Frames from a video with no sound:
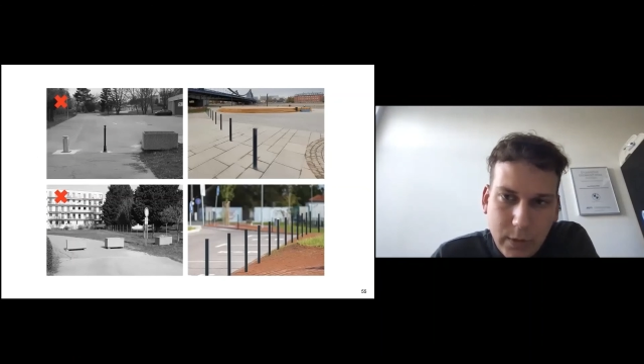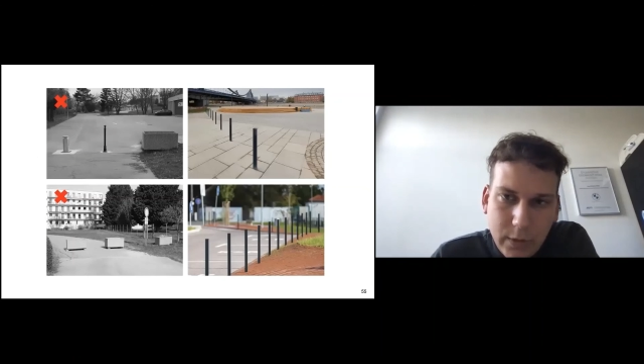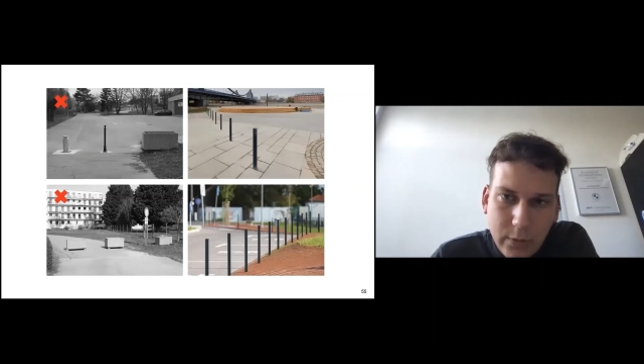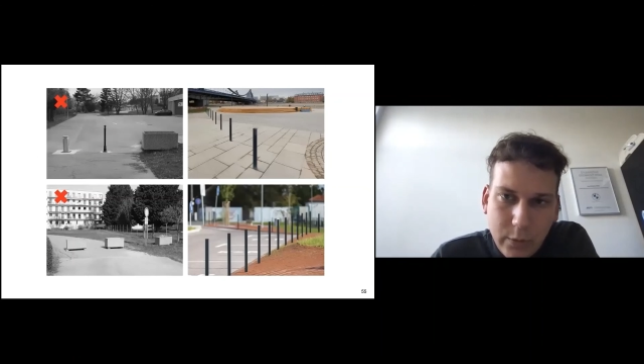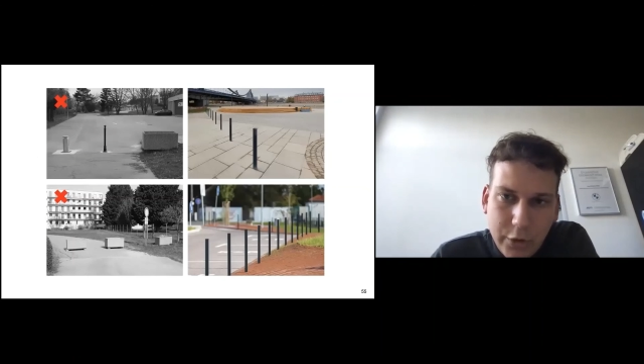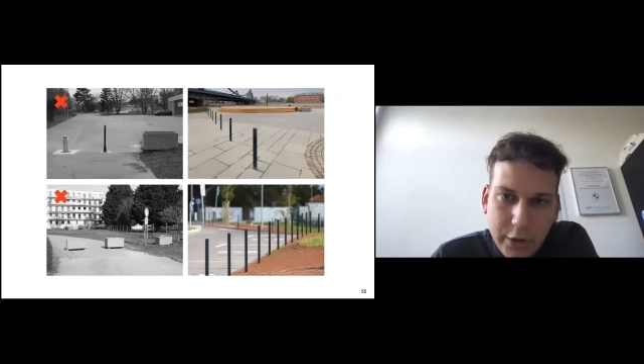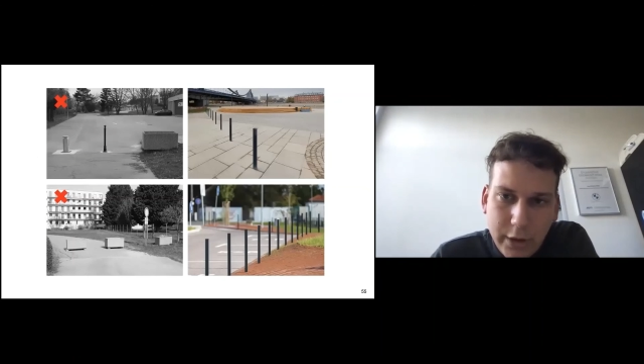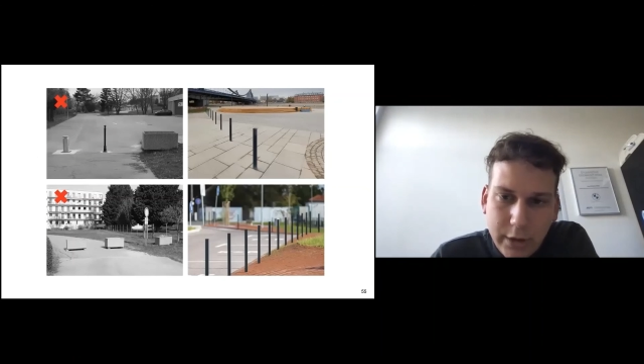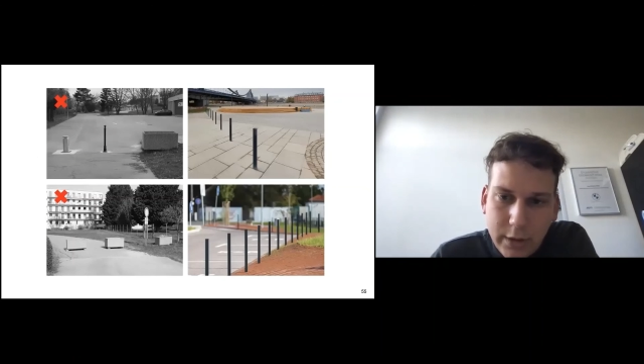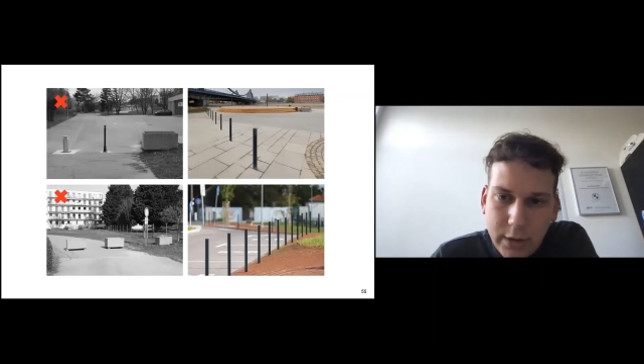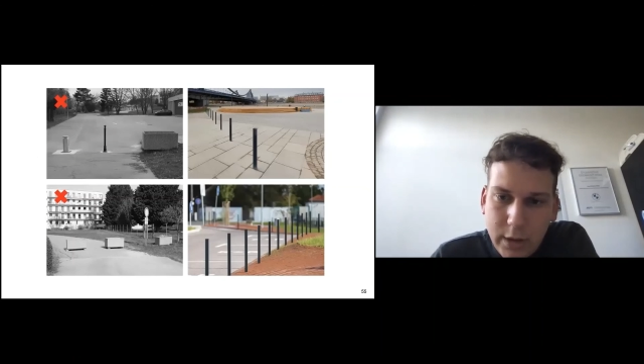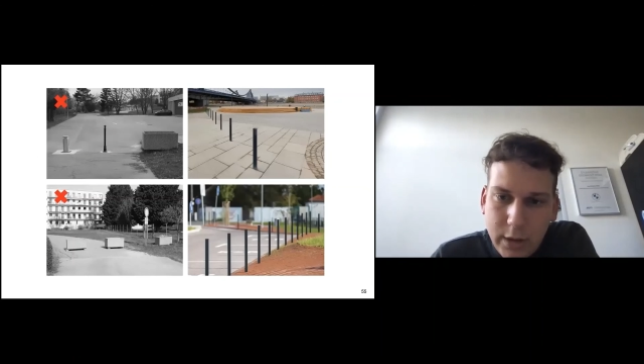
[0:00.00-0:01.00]
which
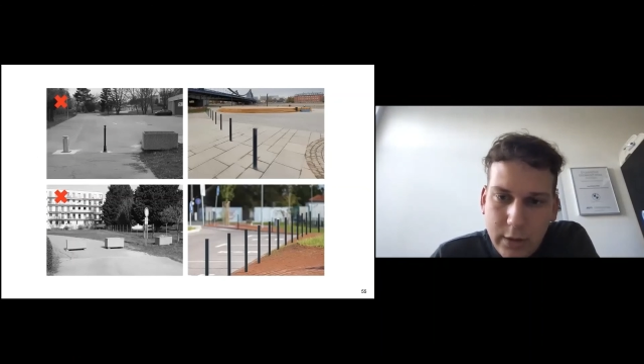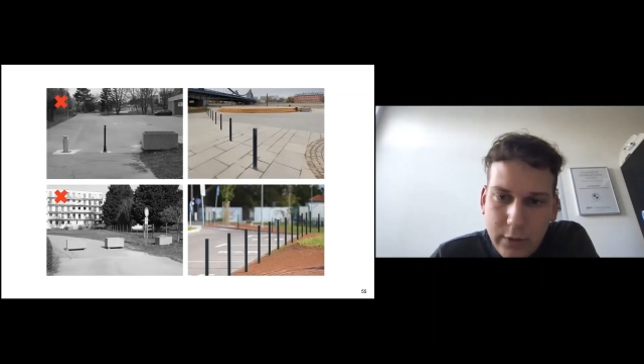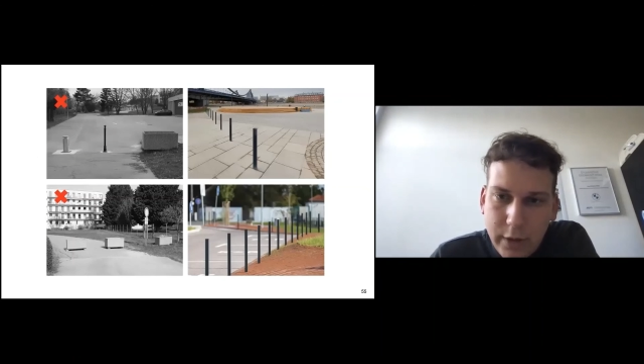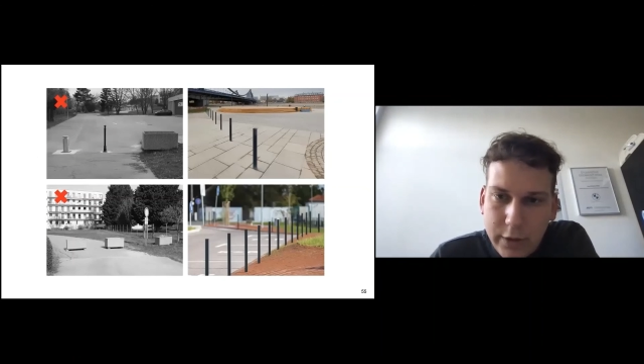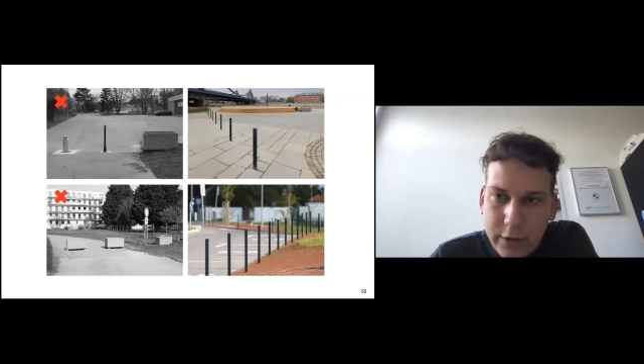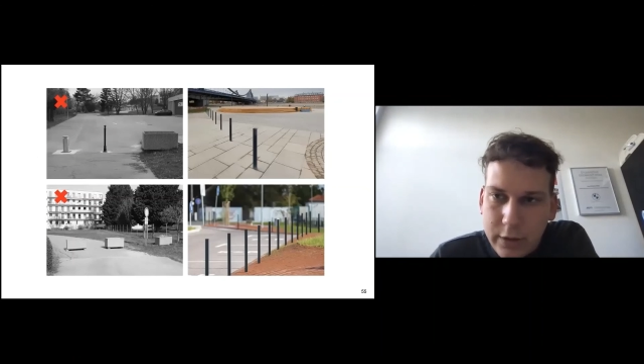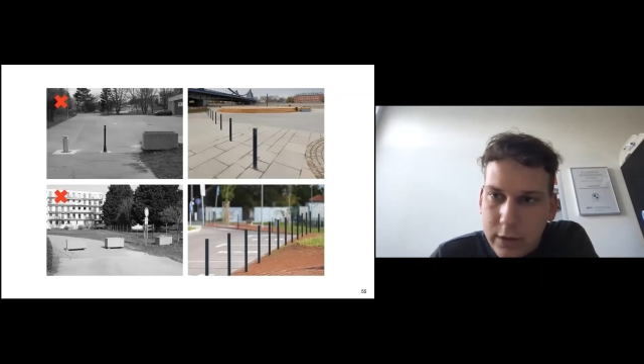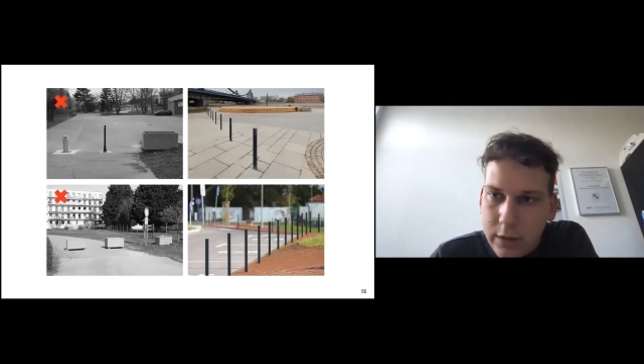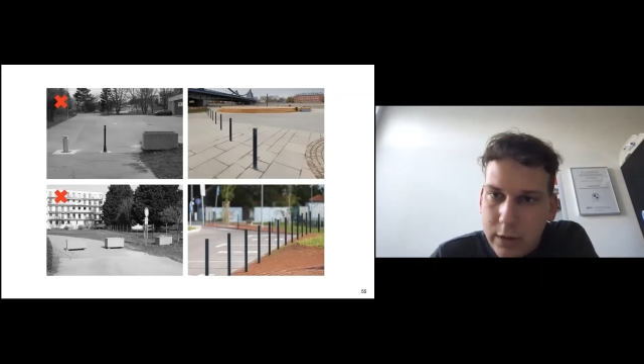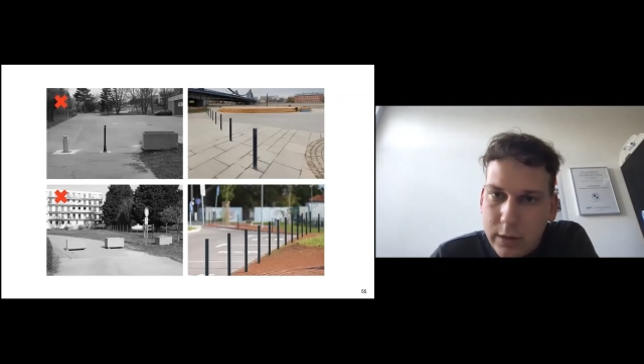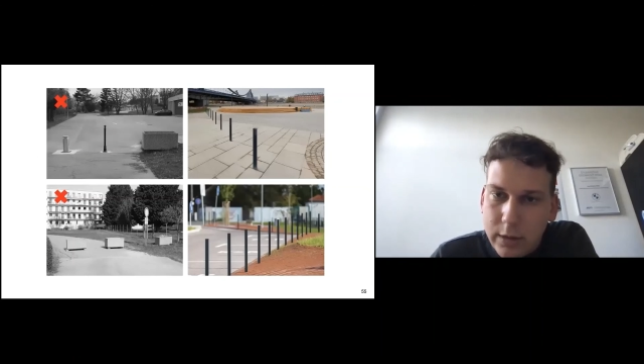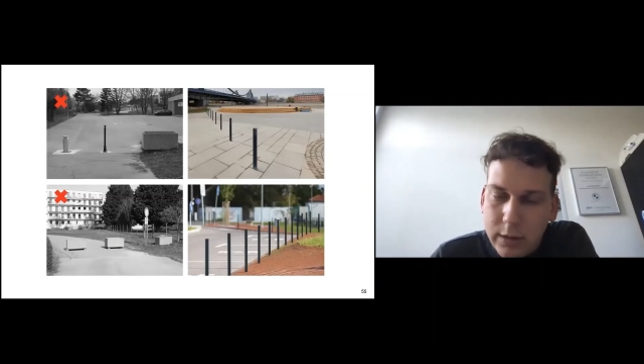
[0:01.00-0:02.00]
are
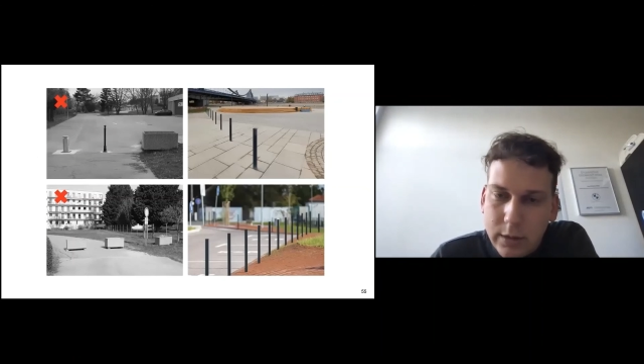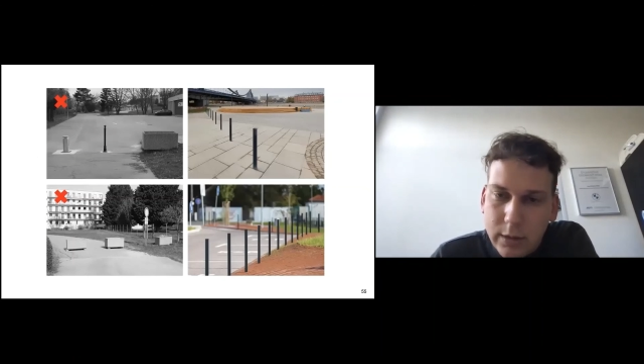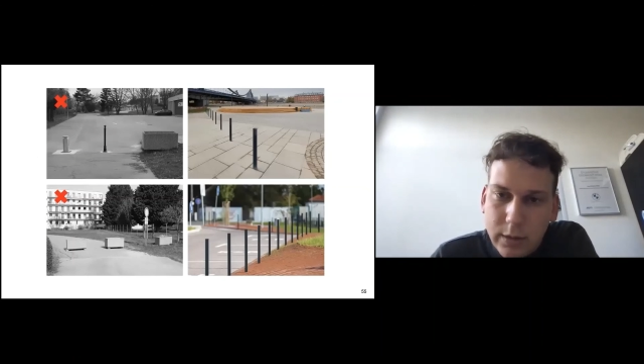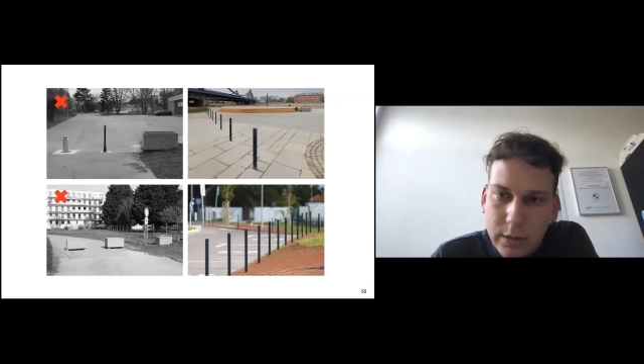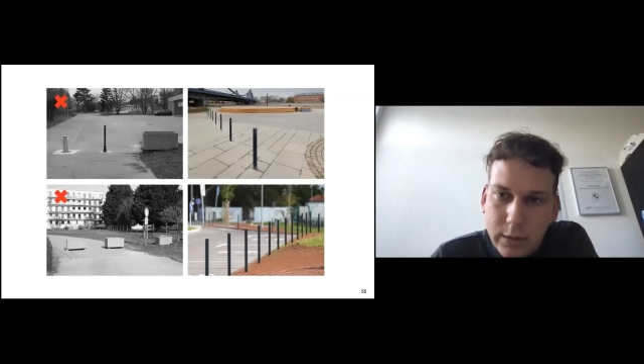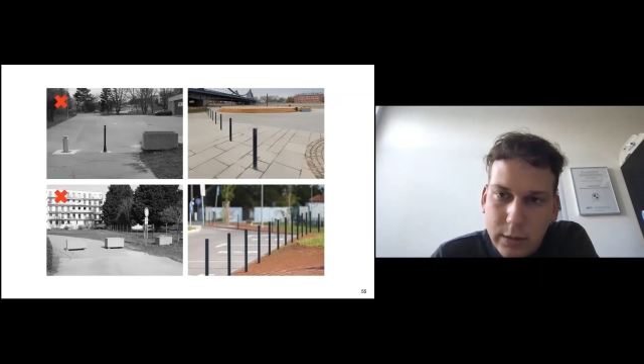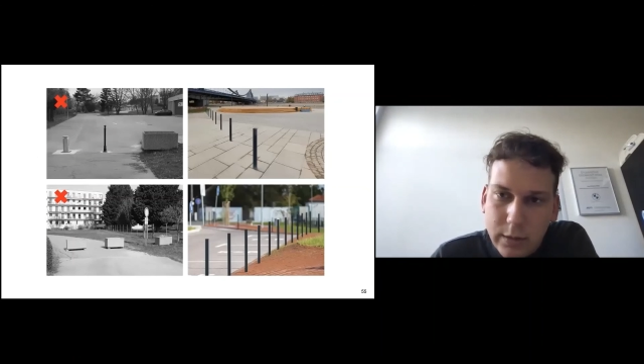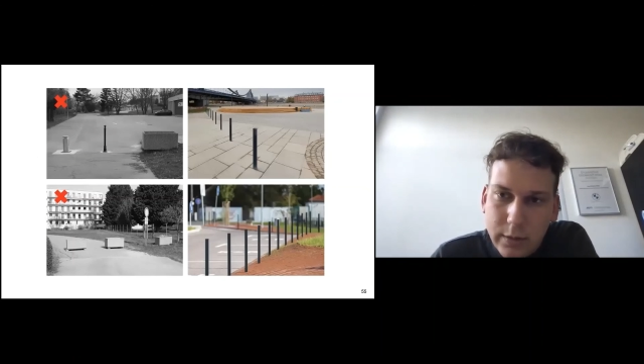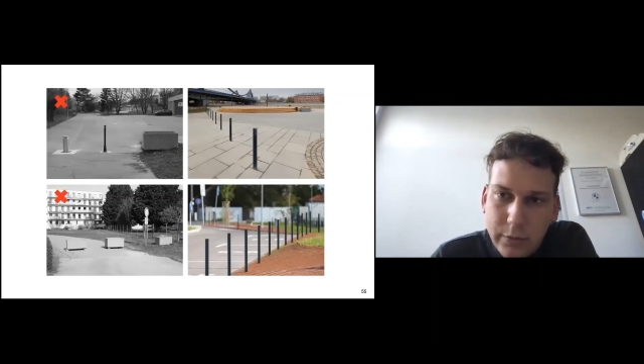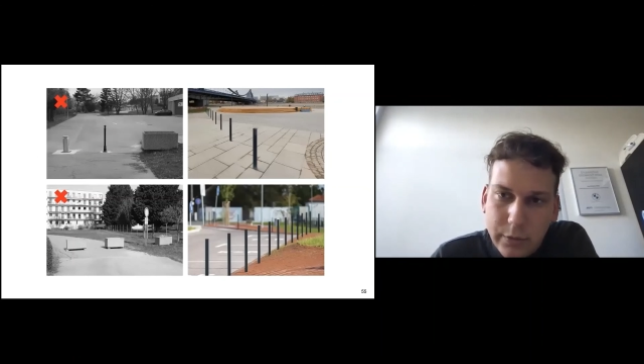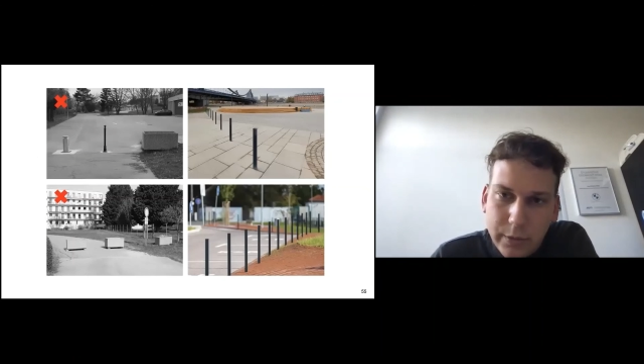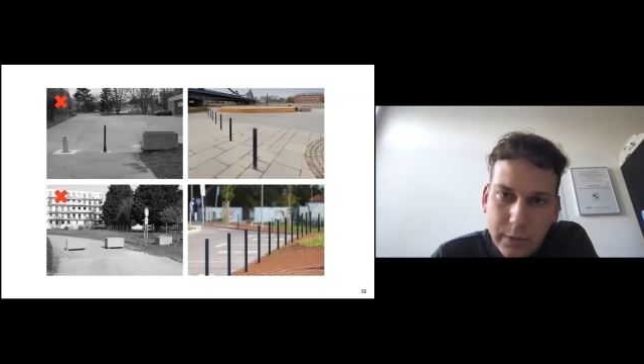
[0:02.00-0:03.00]
functioning in
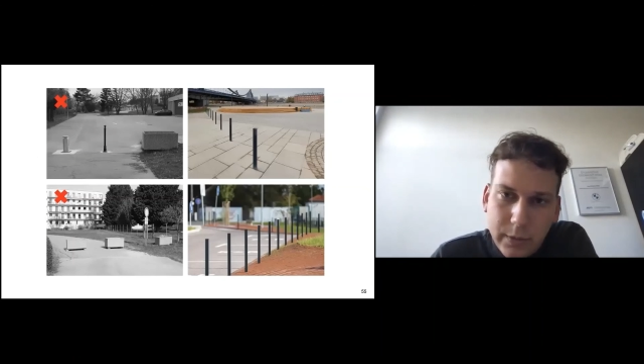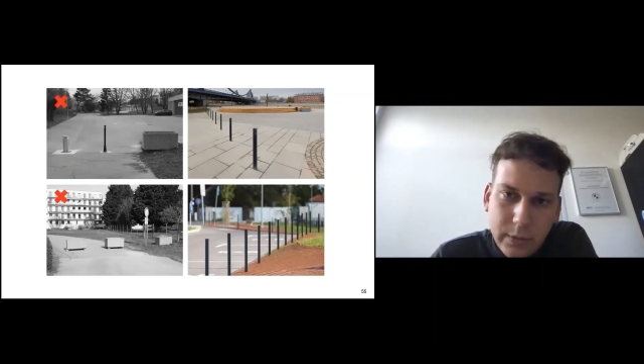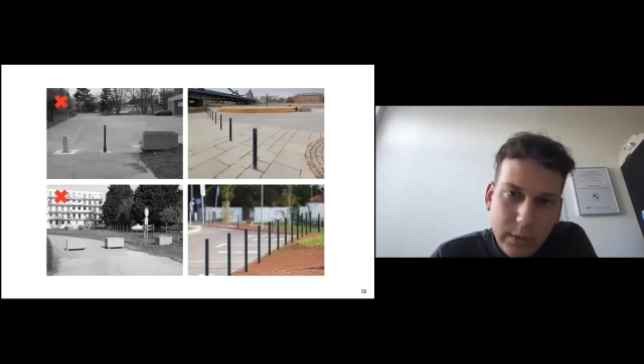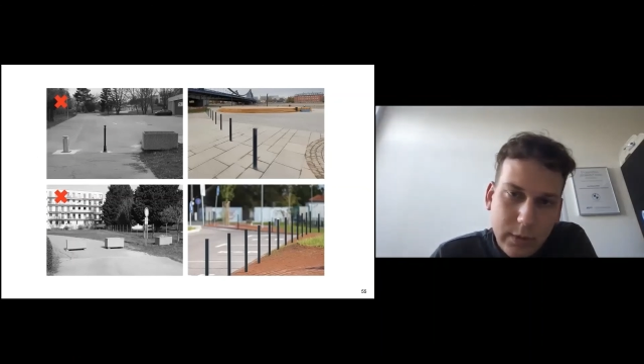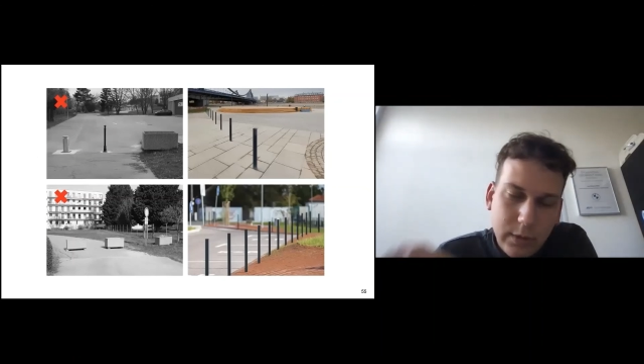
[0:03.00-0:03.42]
different